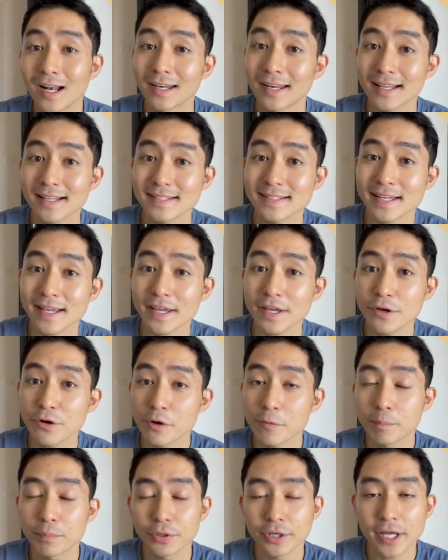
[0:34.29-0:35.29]
Let's say you're
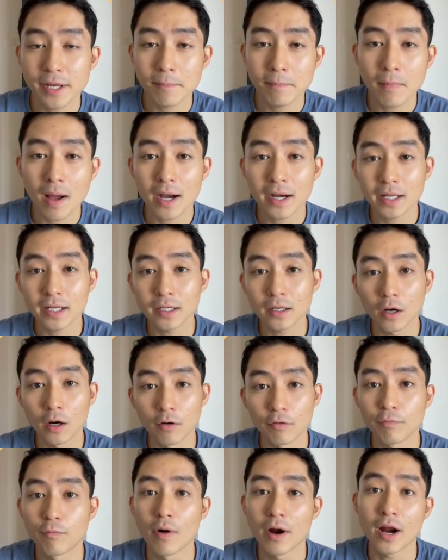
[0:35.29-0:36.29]
putting money
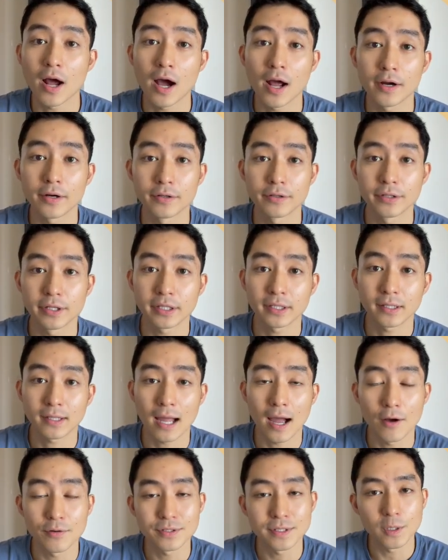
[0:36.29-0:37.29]
of
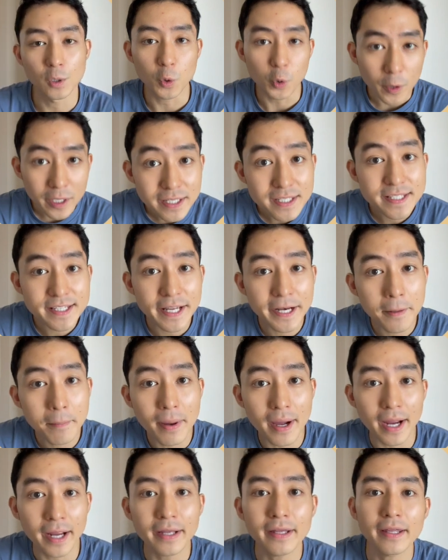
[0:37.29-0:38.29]
100,000 quids in the
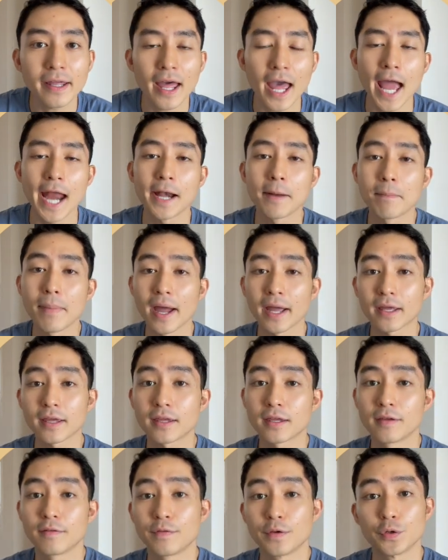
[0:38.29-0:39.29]
bank and the bank
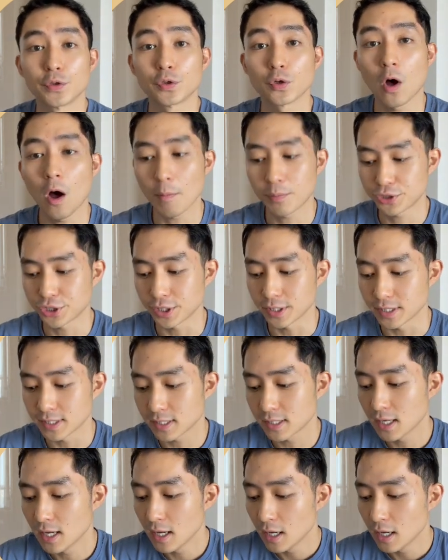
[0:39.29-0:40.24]
gives you two options.